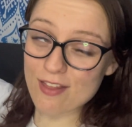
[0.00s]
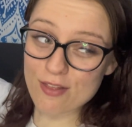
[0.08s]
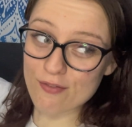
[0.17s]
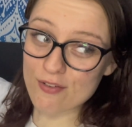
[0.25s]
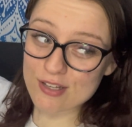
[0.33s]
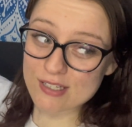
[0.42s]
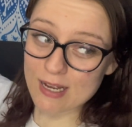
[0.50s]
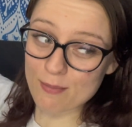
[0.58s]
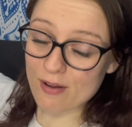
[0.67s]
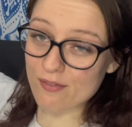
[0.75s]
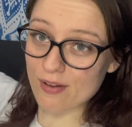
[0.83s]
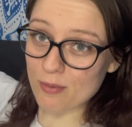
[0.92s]
The first time
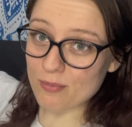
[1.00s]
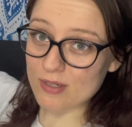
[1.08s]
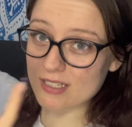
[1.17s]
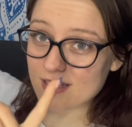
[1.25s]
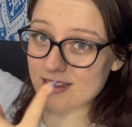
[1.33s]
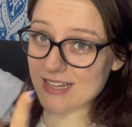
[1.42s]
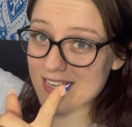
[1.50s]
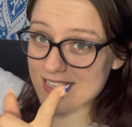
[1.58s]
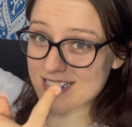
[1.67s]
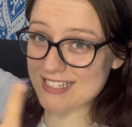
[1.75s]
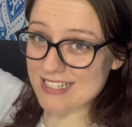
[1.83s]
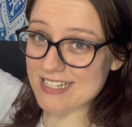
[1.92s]
I filmed
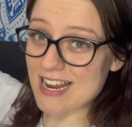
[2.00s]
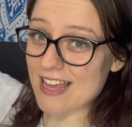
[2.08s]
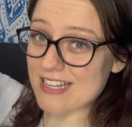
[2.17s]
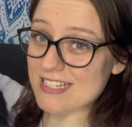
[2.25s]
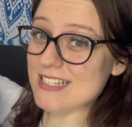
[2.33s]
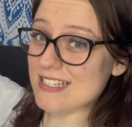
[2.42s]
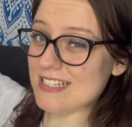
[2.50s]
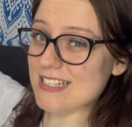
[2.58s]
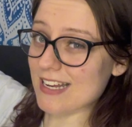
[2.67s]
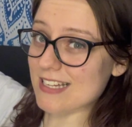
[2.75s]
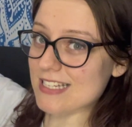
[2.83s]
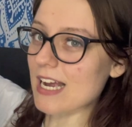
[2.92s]
this today, this is the
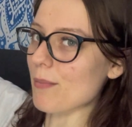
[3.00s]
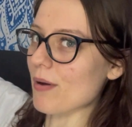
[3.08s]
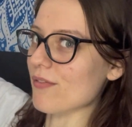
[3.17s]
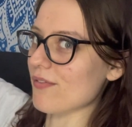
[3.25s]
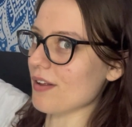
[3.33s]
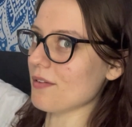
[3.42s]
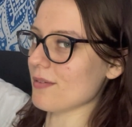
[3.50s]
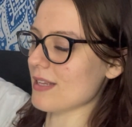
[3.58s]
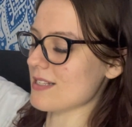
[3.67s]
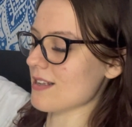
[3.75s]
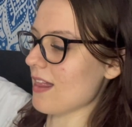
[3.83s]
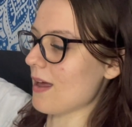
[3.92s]
second time I've filmed
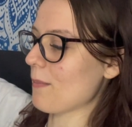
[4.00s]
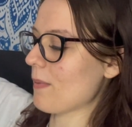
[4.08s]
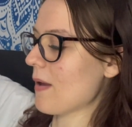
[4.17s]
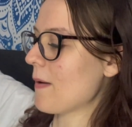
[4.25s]
this clip.